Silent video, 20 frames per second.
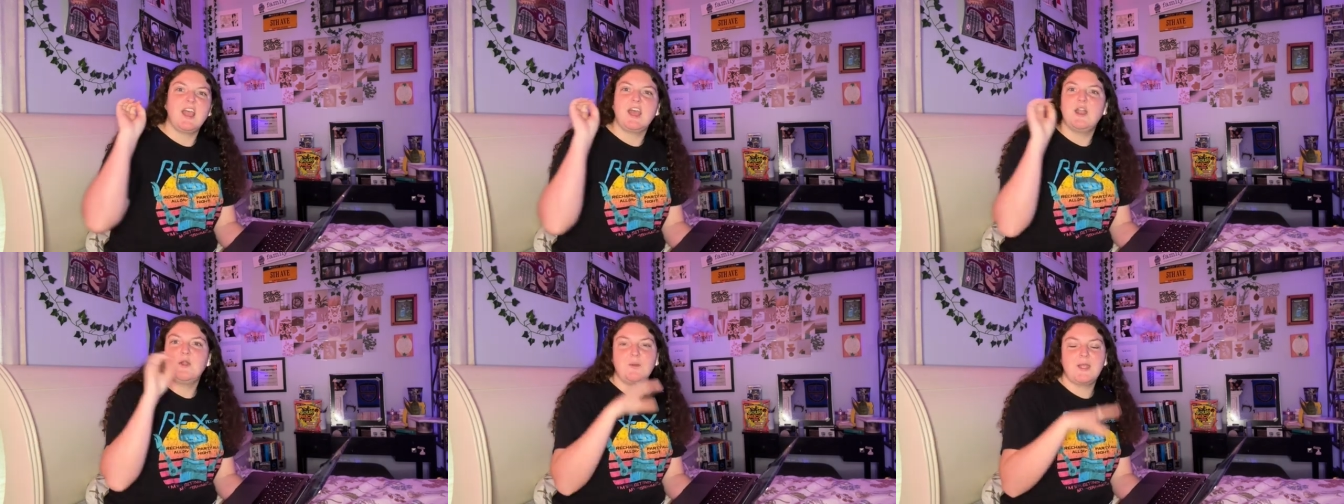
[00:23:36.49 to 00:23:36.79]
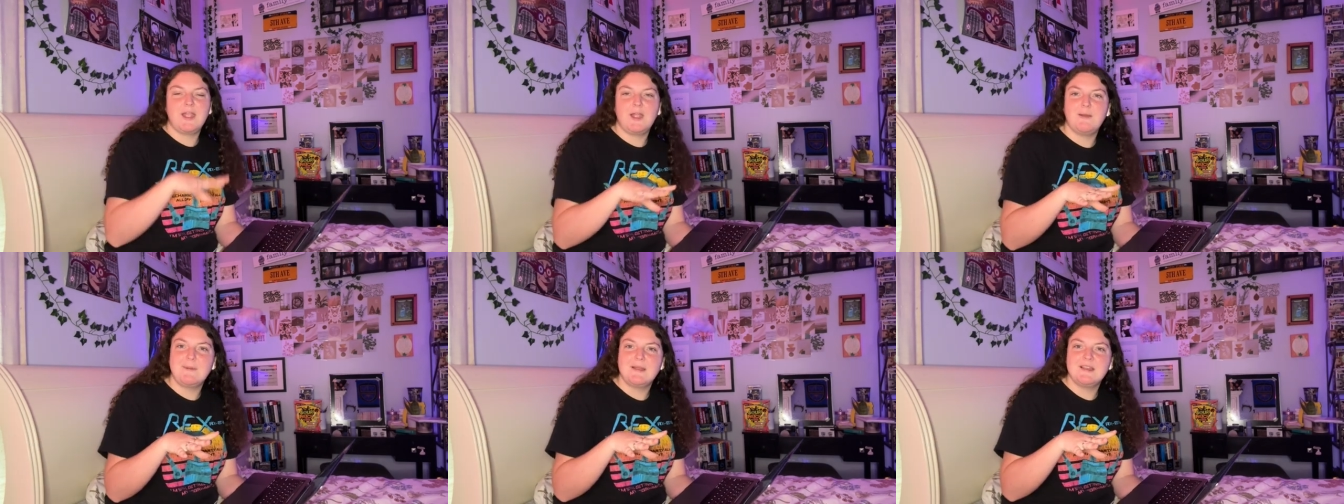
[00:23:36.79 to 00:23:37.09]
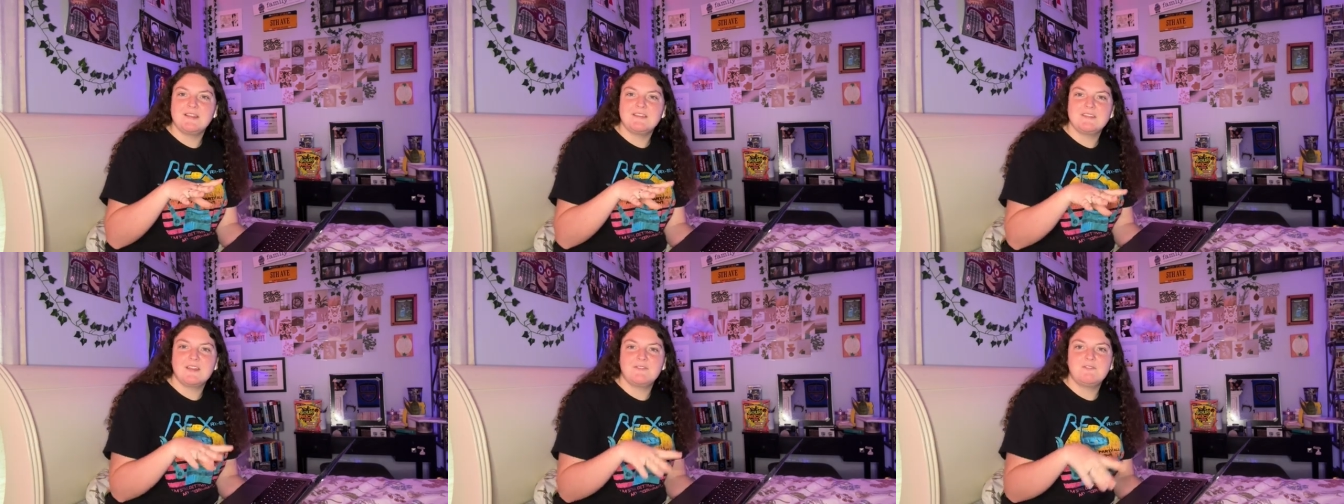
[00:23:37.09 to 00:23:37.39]
I don't care about
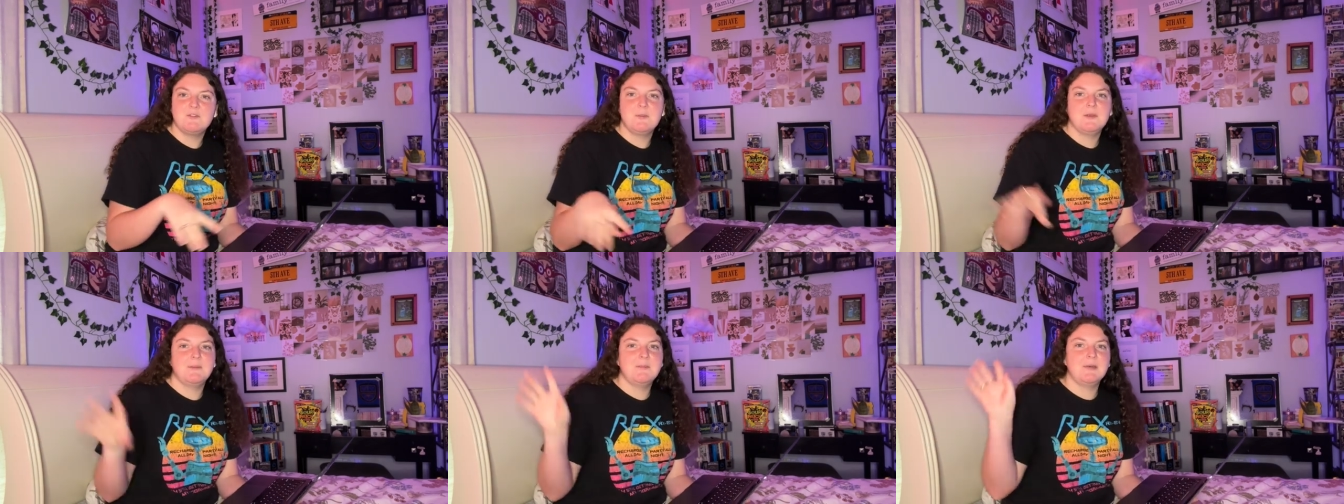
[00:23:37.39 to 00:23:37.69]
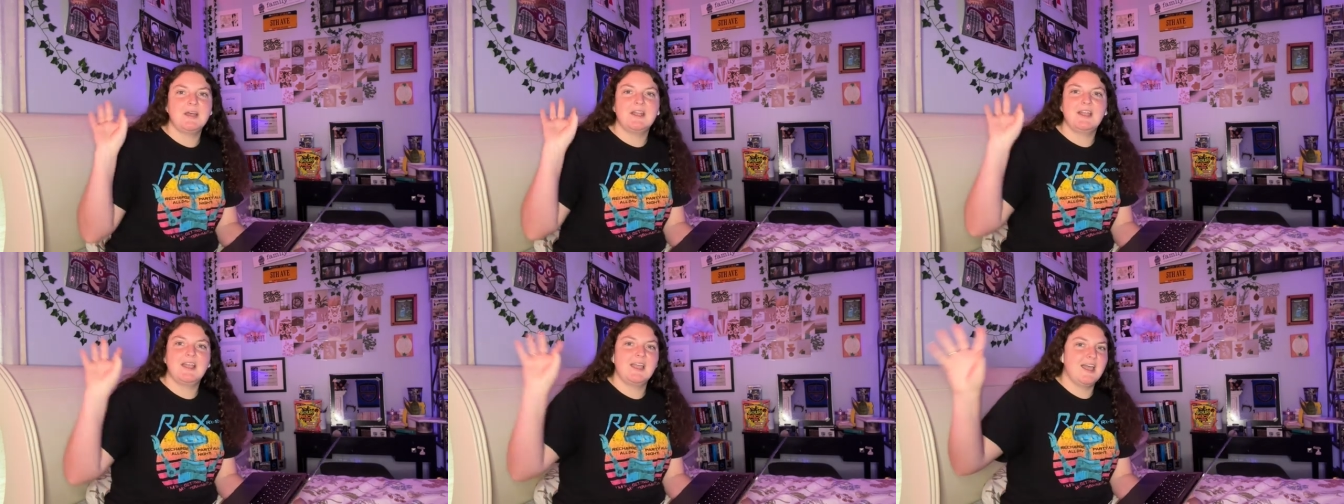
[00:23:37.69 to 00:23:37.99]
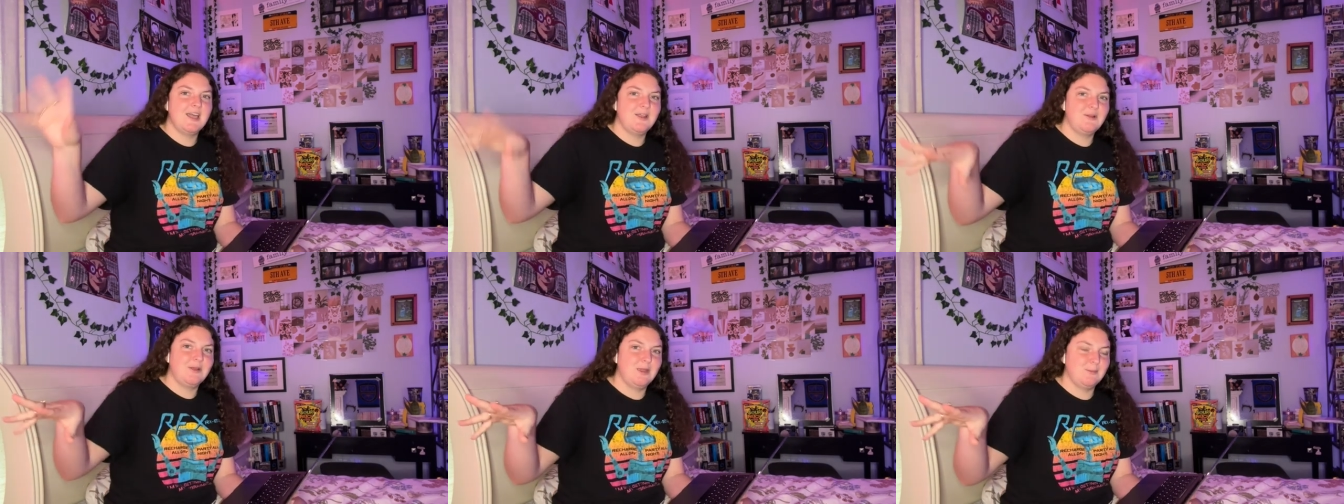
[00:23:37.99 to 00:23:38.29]
its Stuffy Bee Bug.
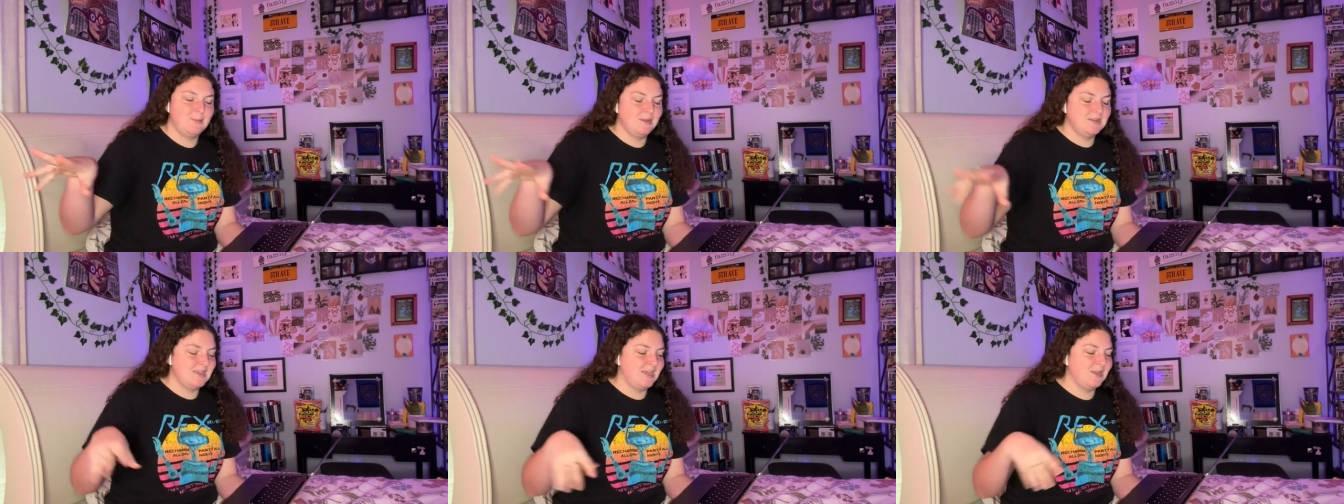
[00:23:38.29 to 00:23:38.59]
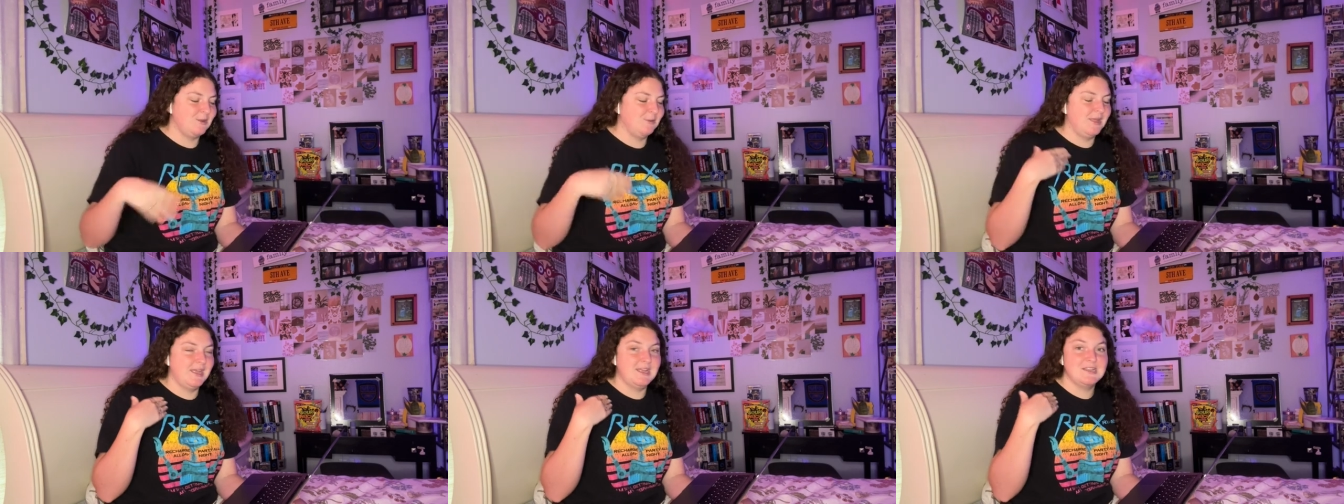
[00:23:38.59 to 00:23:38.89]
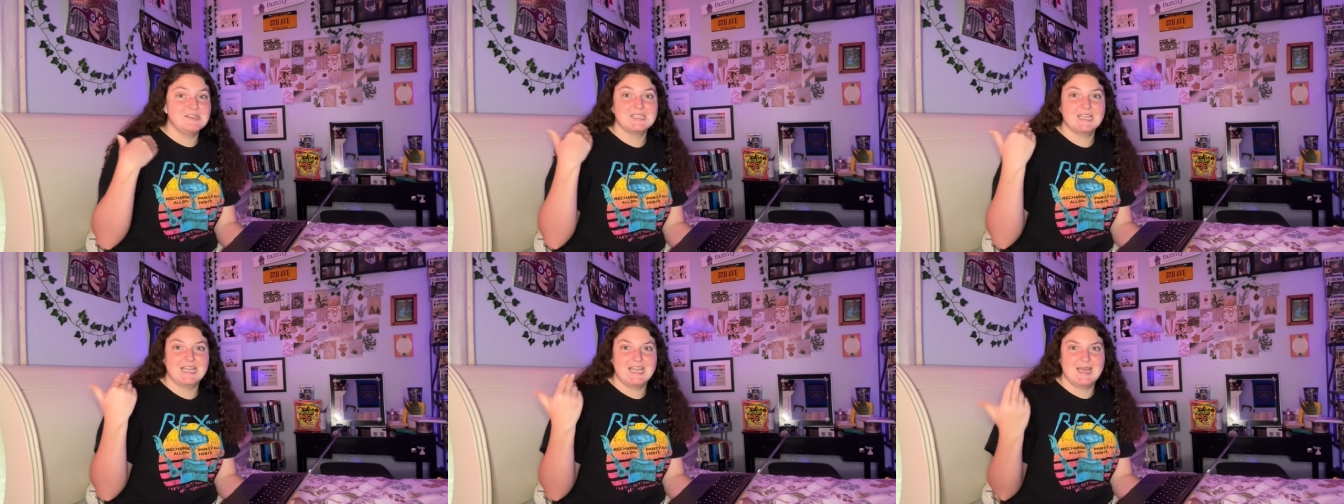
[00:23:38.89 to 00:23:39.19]
I don't care about Dinoland.